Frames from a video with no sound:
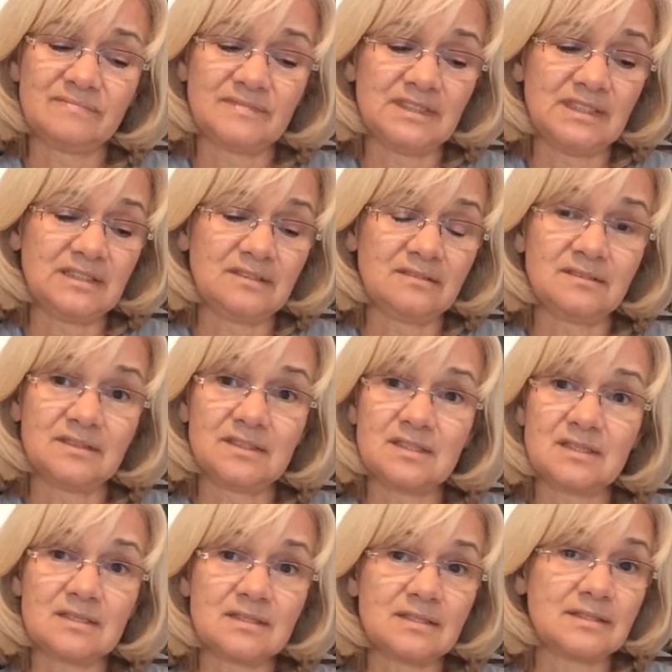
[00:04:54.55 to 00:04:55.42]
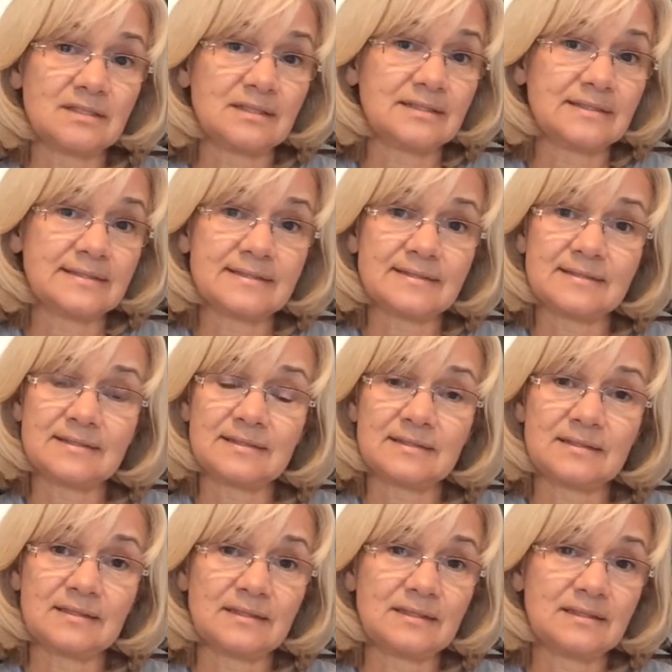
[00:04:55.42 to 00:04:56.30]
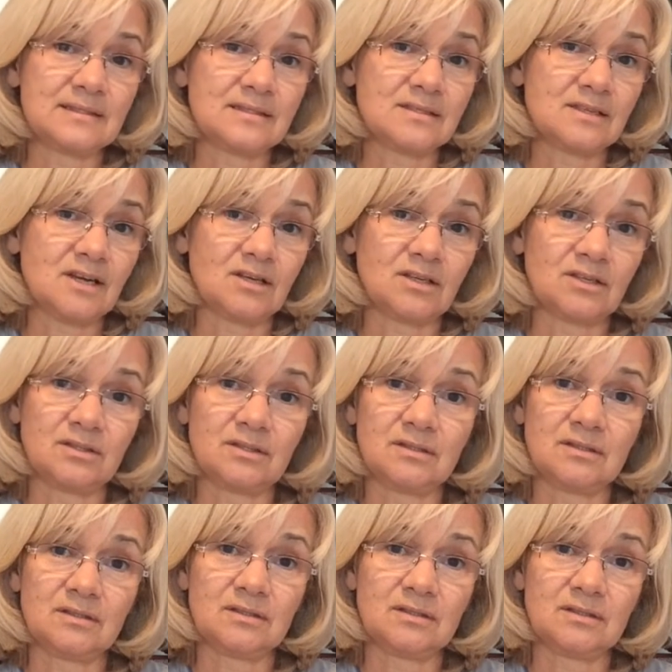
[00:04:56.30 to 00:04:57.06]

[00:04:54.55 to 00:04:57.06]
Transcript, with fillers: I know, it's it's it's not good.